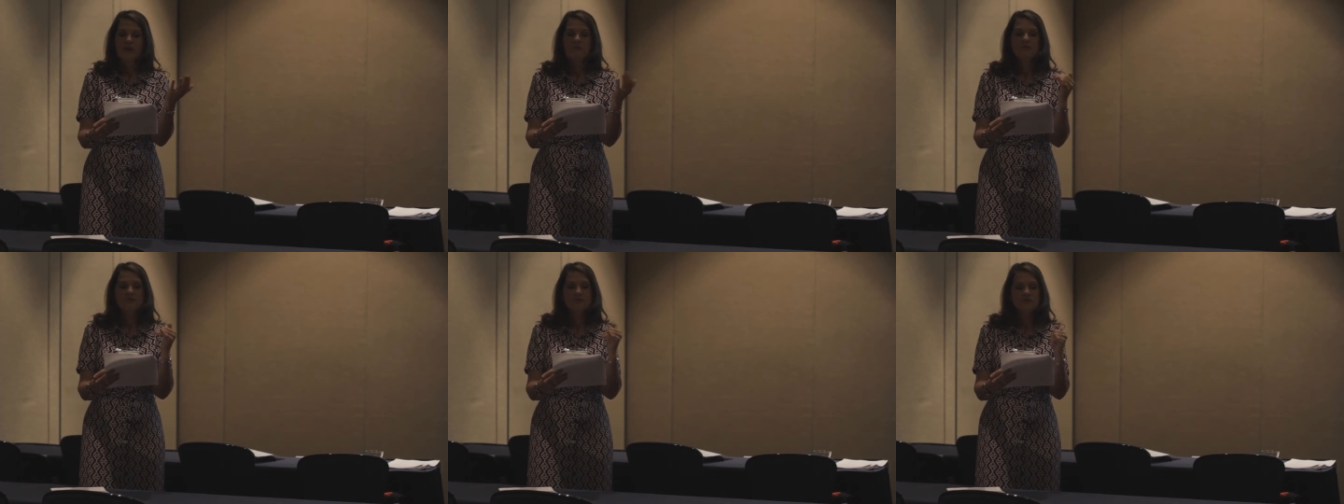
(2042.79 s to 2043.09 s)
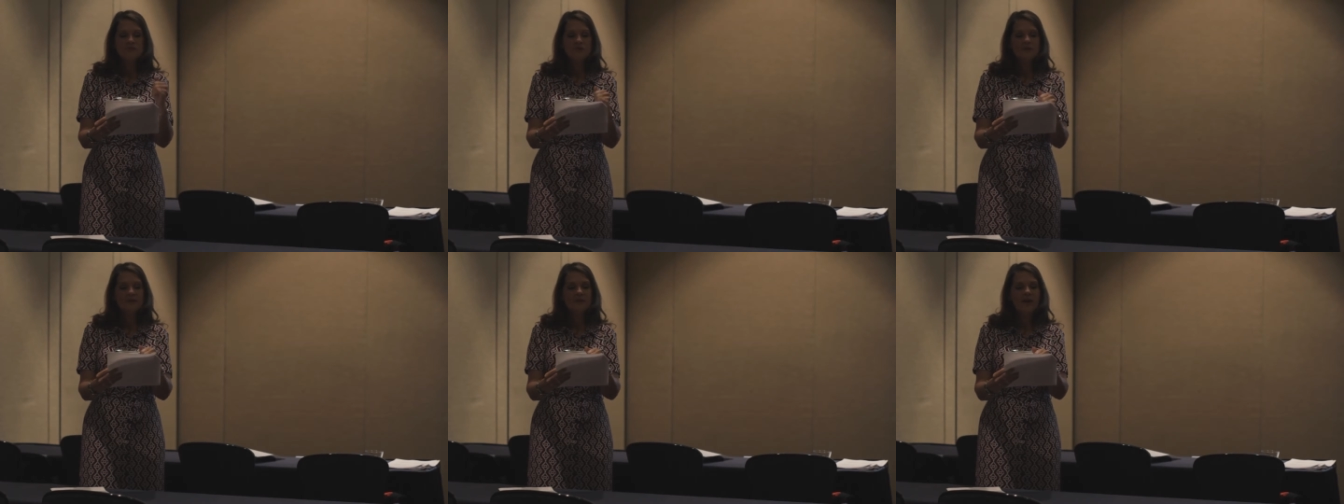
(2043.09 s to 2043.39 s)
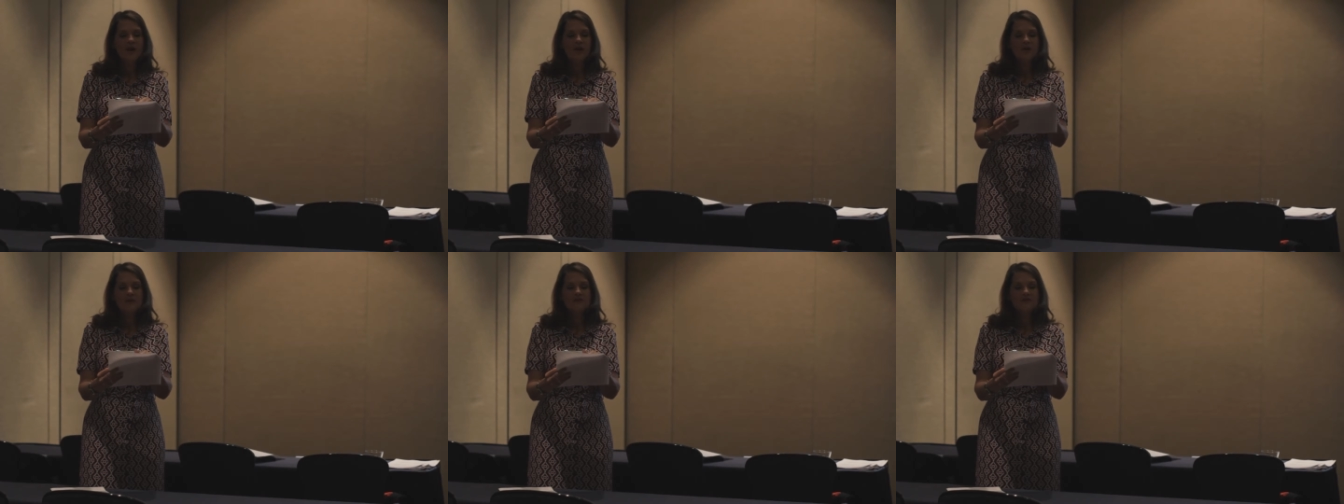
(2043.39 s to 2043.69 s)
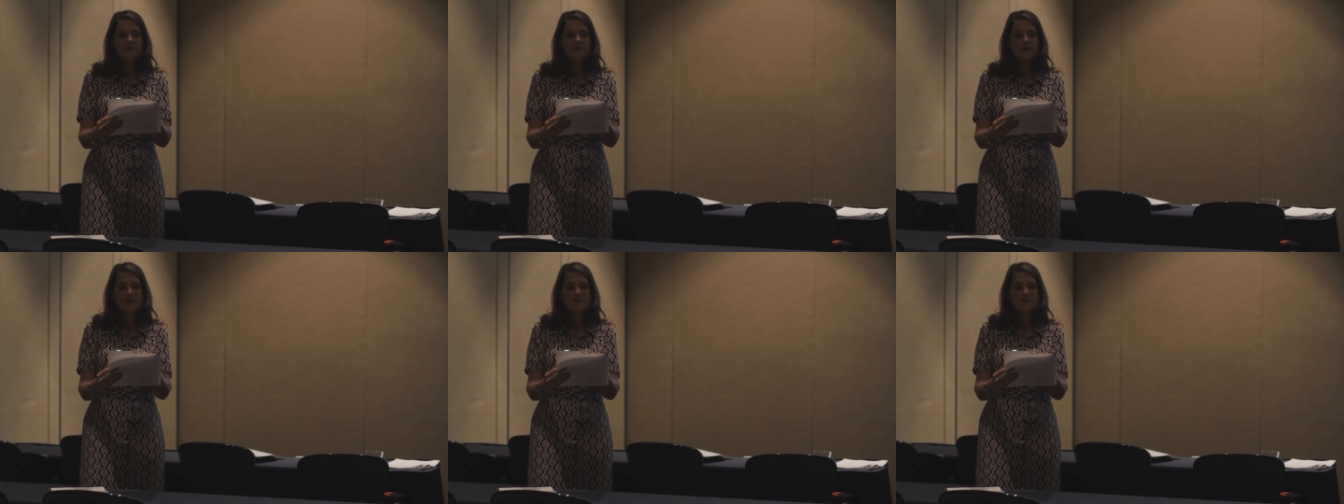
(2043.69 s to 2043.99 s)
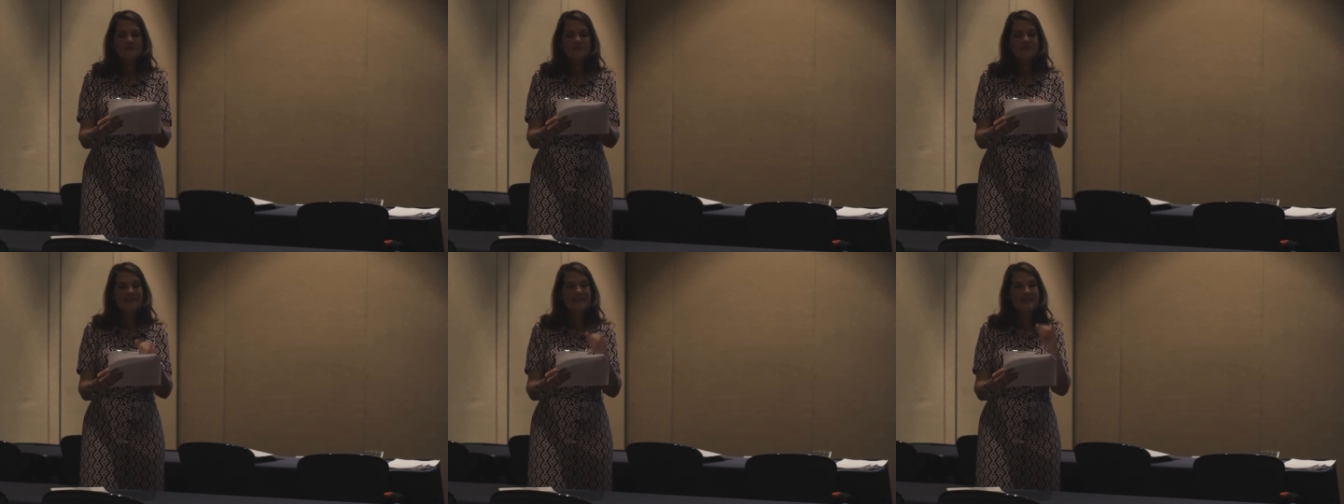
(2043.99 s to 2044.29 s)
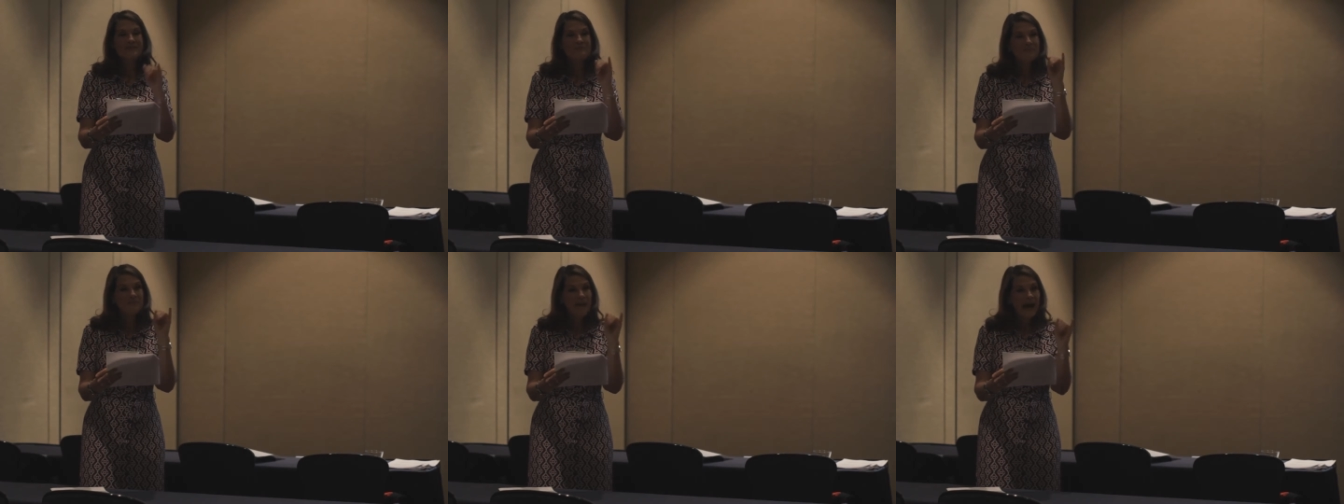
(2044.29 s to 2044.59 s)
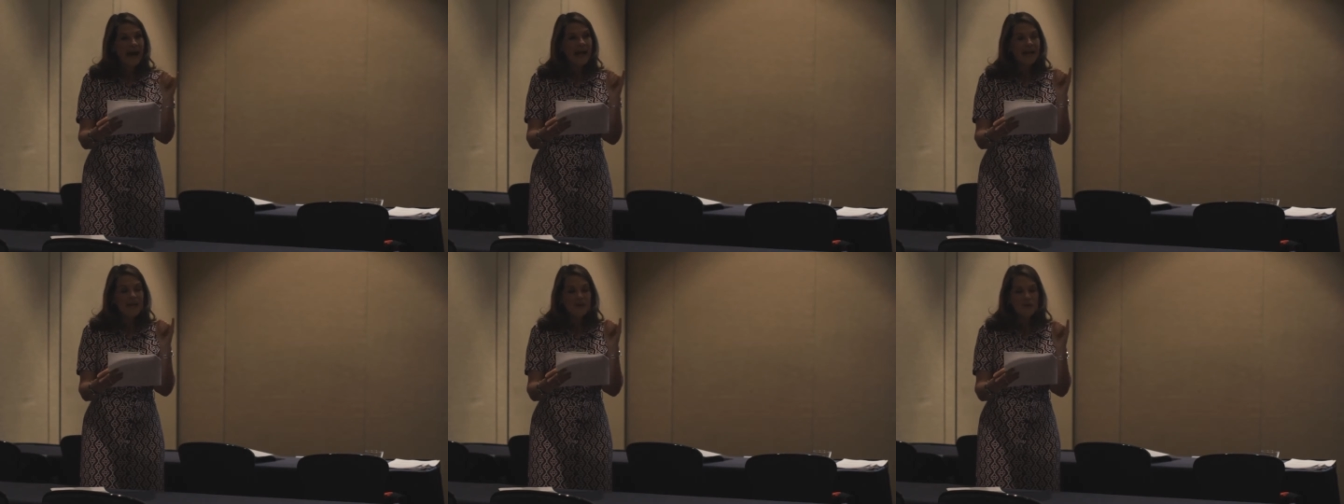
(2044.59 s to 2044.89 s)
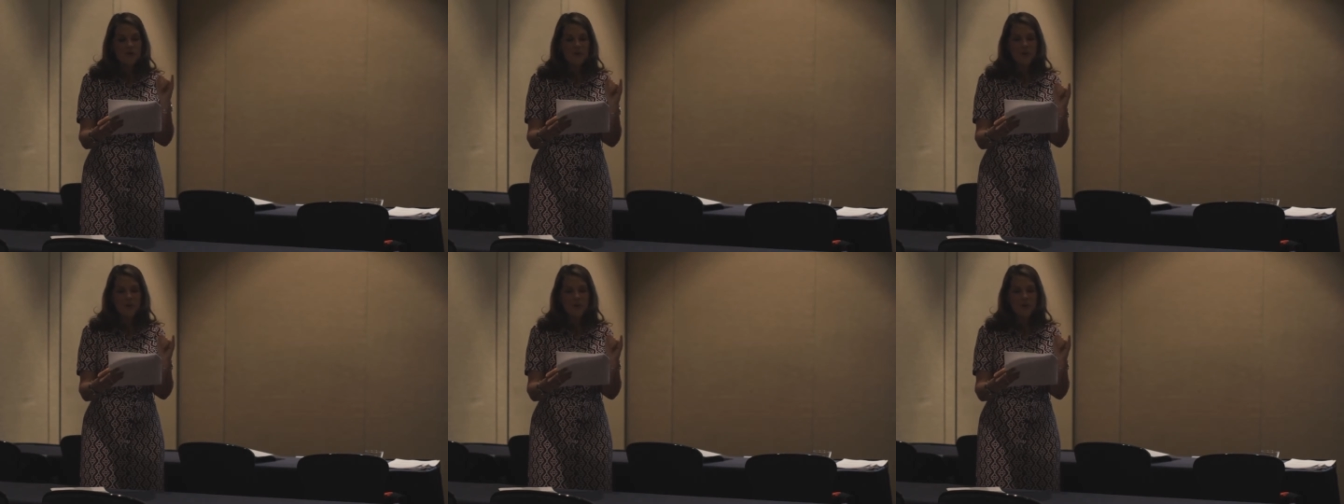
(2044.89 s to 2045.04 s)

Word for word: But you can also see by